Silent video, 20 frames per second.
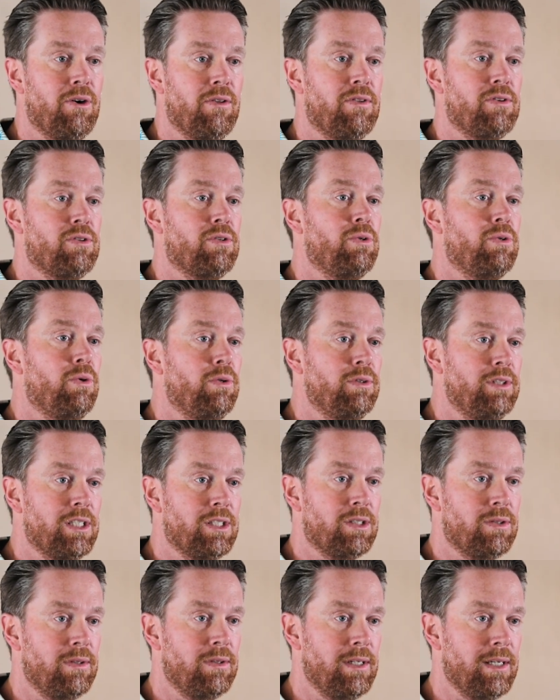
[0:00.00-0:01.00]
to the school
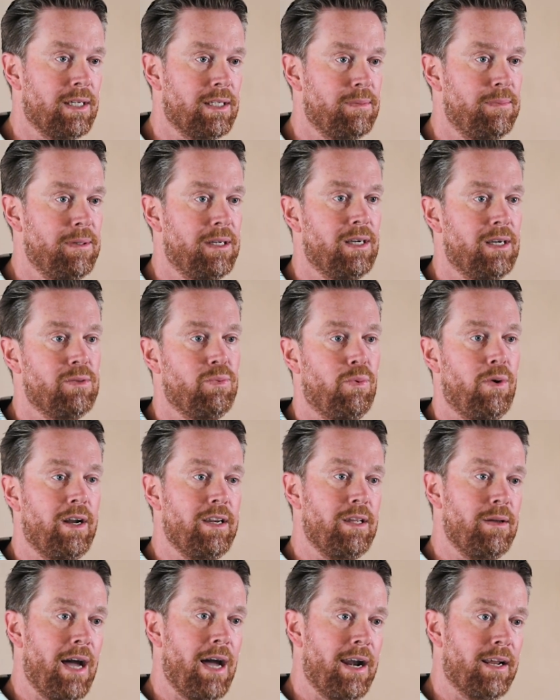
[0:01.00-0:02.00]
districts, because
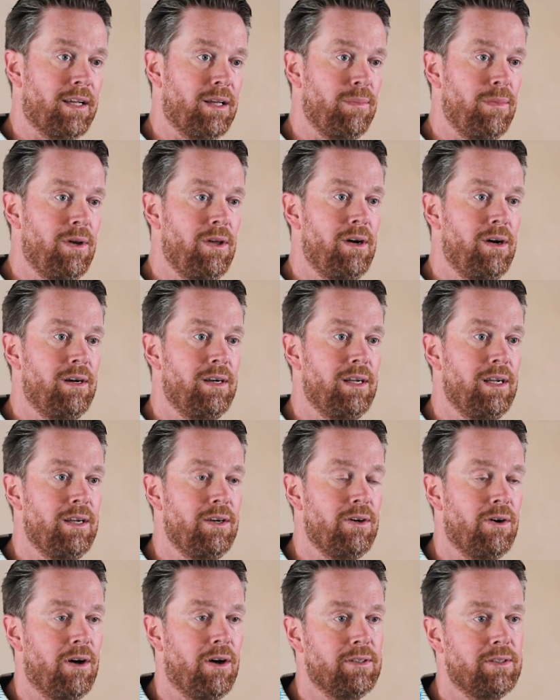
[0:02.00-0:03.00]
when you add a community,
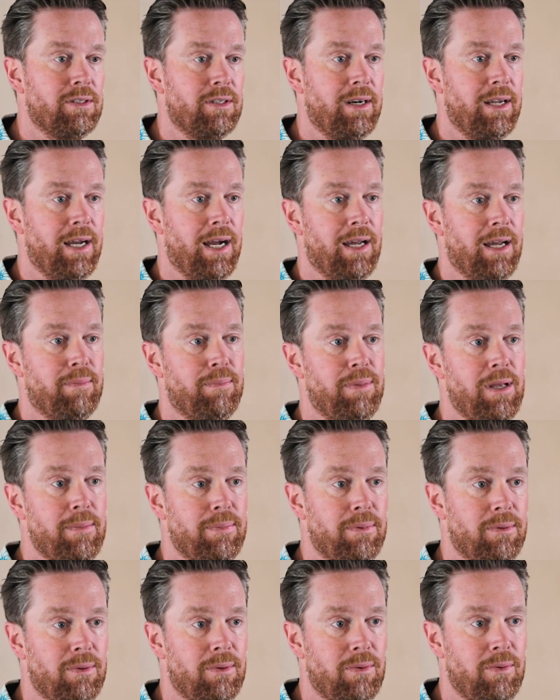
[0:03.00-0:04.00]
you're also gonna add
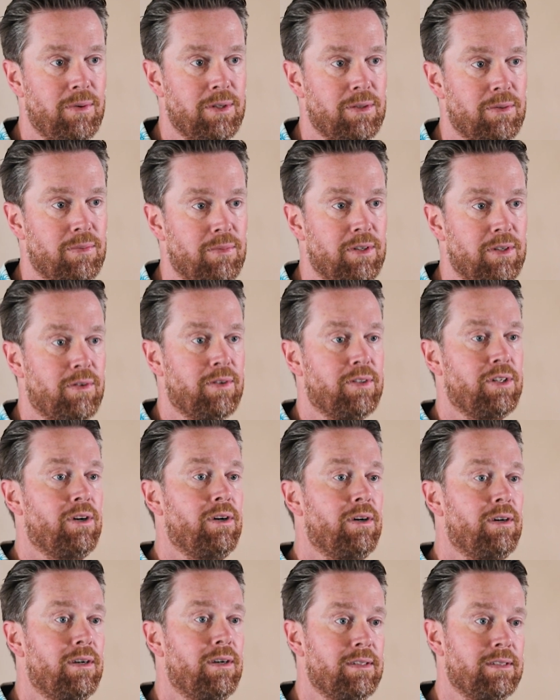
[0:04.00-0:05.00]
people, which in
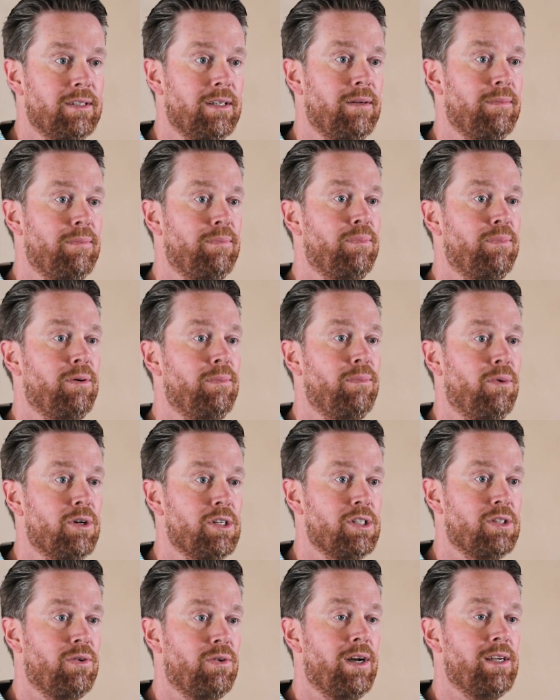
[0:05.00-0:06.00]
return is gonna put
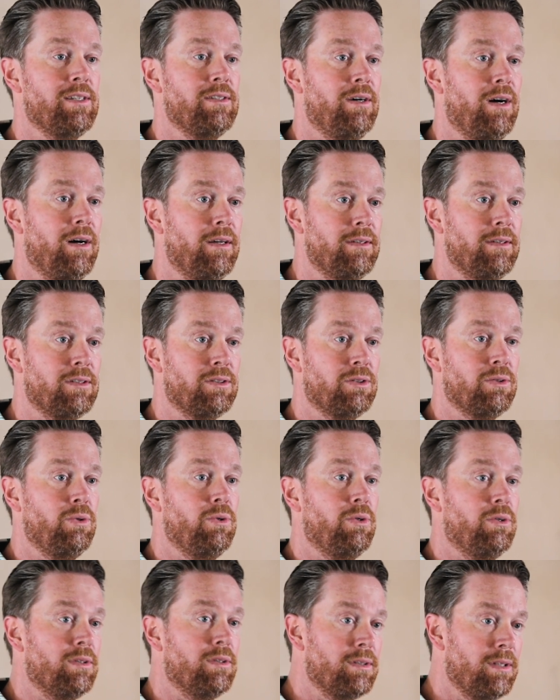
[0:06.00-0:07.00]
more stress on the
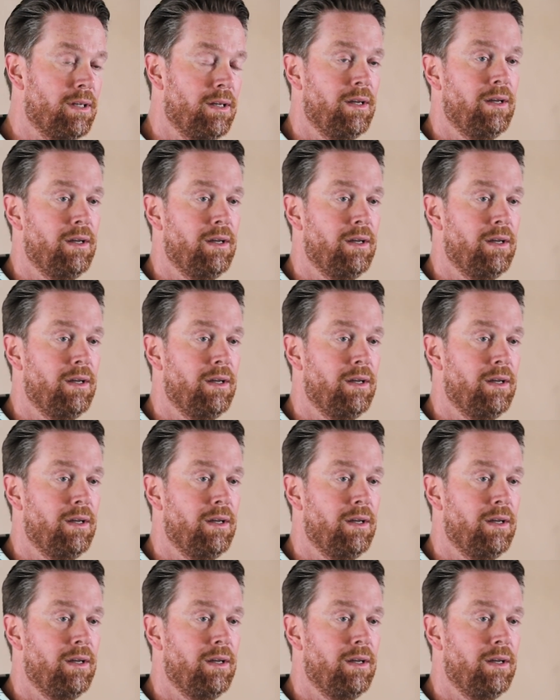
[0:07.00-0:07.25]
schools.